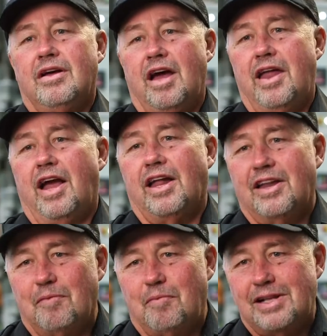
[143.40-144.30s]
am now
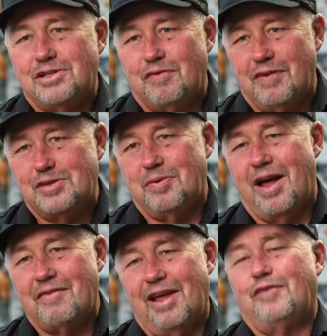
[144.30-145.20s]
getting, Ben's convinced me to
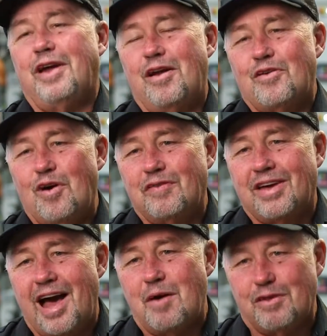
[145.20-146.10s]
have a left-hand drive
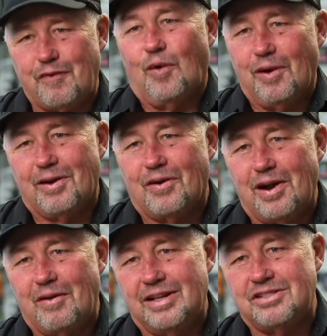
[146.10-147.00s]
car with a four-link
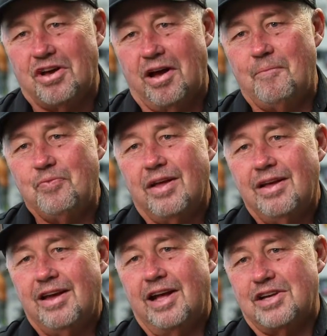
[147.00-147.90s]
rear end, so
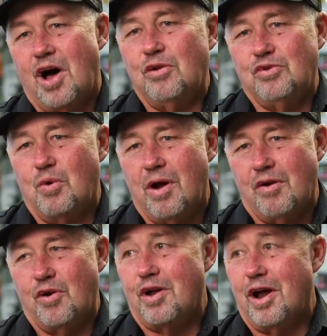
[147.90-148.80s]
it's a whole new
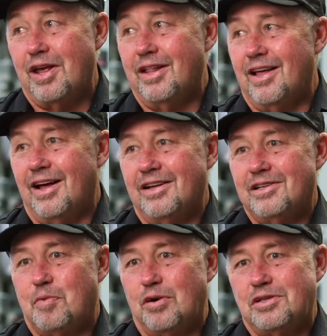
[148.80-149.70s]
era, not only in the
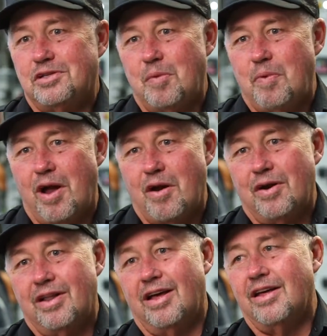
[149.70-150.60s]
sponsorship
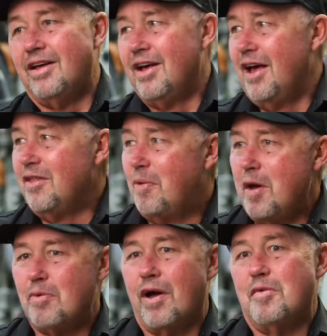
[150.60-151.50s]
area and the, and the
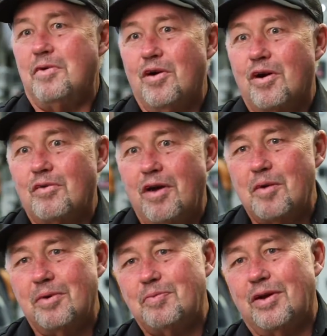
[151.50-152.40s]
people we're going to be knocking
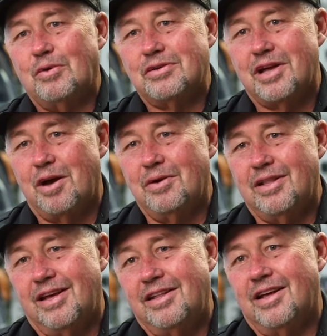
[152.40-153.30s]
around with, but also in
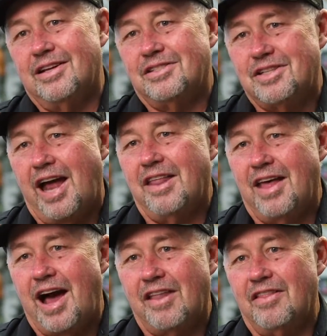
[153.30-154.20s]
the, in the state of
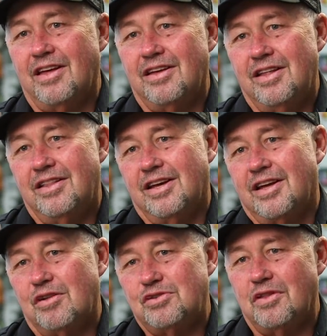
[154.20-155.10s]
the art and the, and the
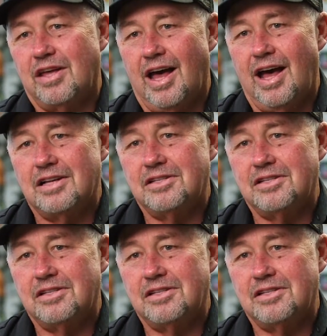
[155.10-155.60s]
culture of the car.